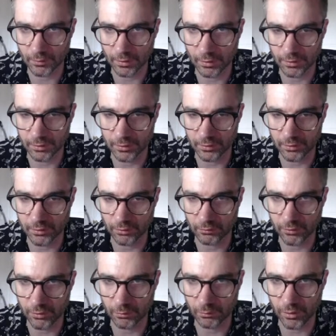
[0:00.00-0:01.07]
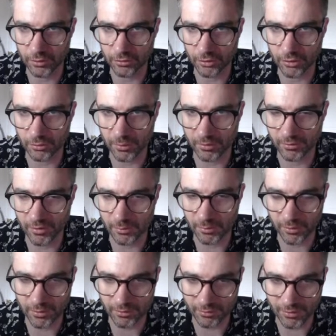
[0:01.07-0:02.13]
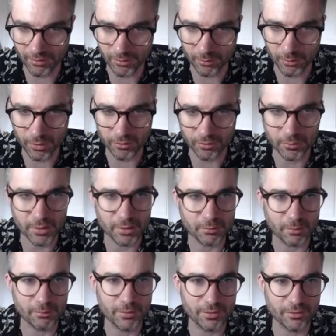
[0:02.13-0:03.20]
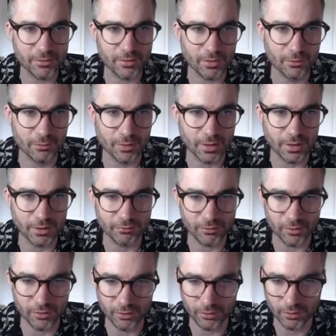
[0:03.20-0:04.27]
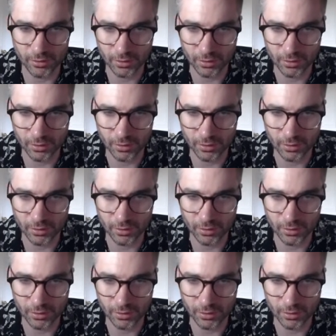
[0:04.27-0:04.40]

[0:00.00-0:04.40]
I don't know why transparency mode never seems to work for me at the moment, so we're going to have to